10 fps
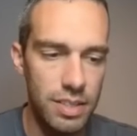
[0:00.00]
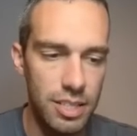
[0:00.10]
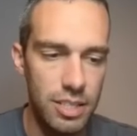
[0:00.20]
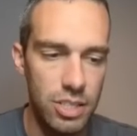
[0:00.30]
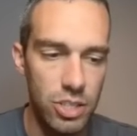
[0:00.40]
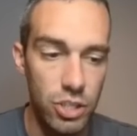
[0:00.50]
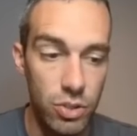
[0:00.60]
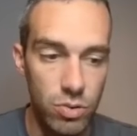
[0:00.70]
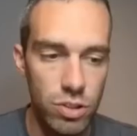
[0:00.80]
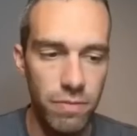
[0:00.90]

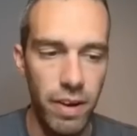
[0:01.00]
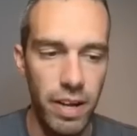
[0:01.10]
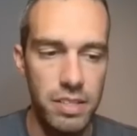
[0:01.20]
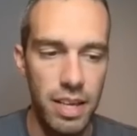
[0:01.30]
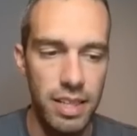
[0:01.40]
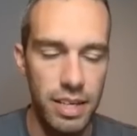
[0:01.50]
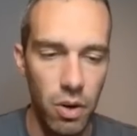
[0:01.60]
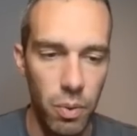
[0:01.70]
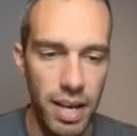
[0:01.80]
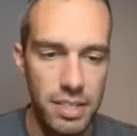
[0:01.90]
huge defense and like
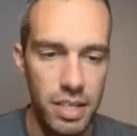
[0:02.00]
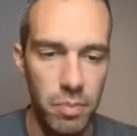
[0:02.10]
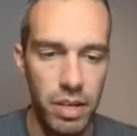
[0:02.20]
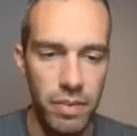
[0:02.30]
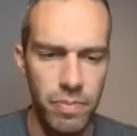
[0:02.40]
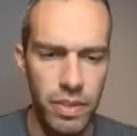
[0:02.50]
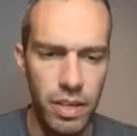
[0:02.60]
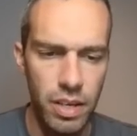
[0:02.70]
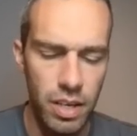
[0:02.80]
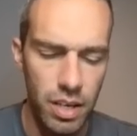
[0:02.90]
okay stamina.
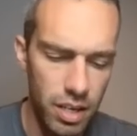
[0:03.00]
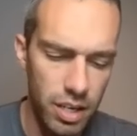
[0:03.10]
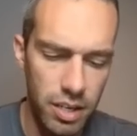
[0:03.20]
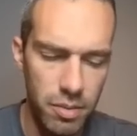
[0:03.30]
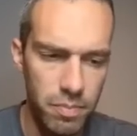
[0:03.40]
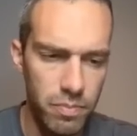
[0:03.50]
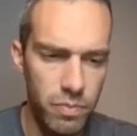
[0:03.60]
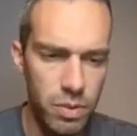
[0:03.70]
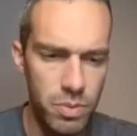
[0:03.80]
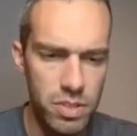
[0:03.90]
What
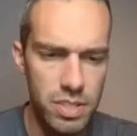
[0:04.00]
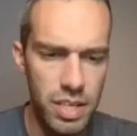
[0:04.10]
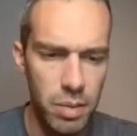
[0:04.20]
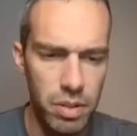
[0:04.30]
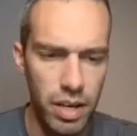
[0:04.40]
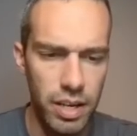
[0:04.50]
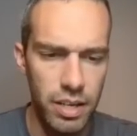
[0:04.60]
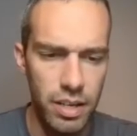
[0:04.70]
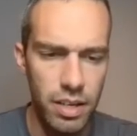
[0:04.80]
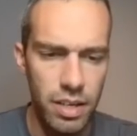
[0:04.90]
about Sableye?
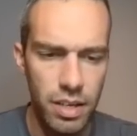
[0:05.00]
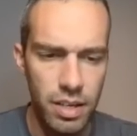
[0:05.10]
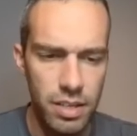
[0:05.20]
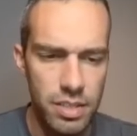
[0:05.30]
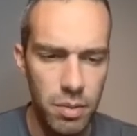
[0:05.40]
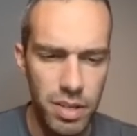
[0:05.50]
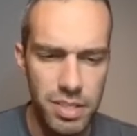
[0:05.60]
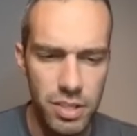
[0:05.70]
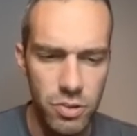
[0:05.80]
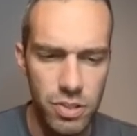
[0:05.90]
Sableye is
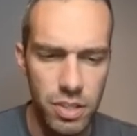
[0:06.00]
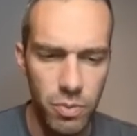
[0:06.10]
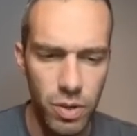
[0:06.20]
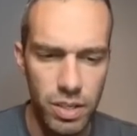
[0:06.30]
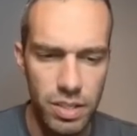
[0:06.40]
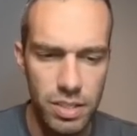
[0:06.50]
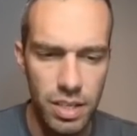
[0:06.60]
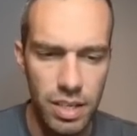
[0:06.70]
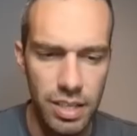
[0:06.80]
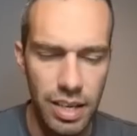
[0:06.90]
an interesting one because
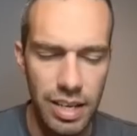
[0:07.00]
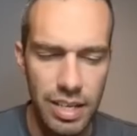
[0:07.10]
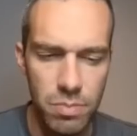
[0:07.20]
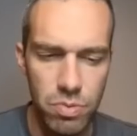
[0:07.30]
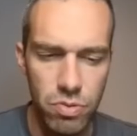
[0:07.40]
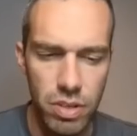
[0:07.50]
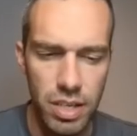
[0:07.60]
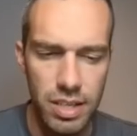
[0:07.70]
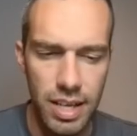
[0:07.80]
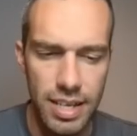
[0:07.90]
it is pretty
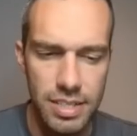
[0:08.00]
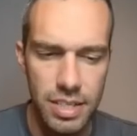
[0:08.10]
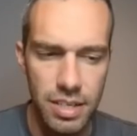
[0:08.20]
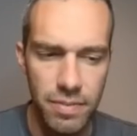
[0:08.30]
glassy.